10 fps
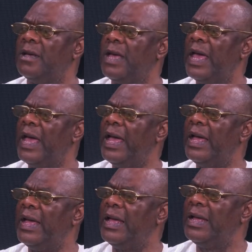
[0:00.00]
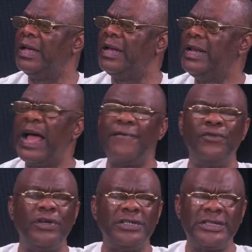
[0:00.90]
they have
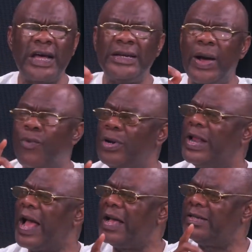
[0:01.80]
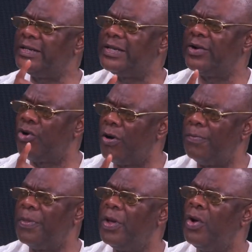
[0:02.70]
not sat down and asked themselves, come,